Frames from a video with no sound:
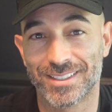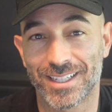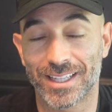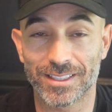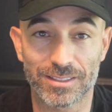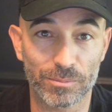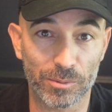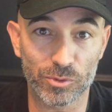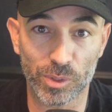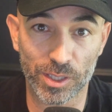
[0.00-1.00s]
I think
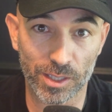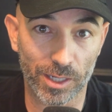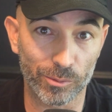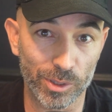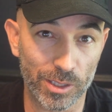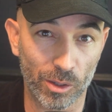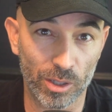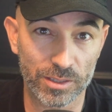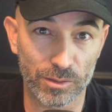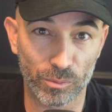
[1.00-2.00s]
sometimes we can get like really
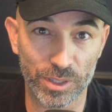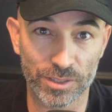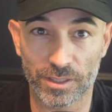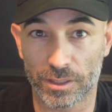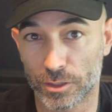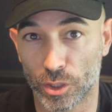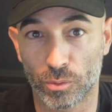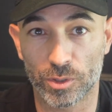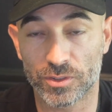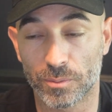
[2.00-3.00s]
lost in the weeds, like,
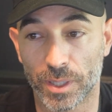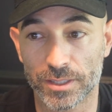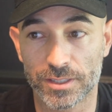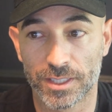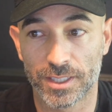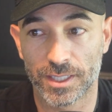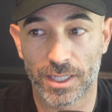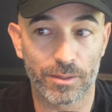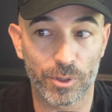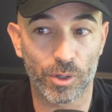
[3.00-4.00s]
what's the best?
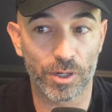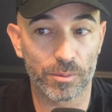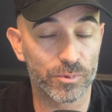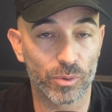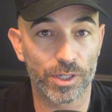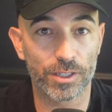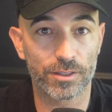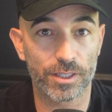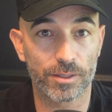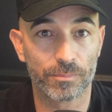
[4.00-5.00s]
And then we don't end up doing
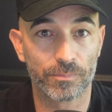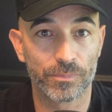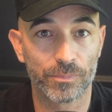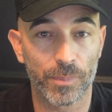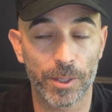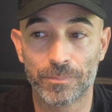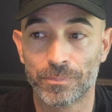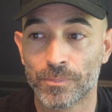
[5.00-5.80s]
anything, right?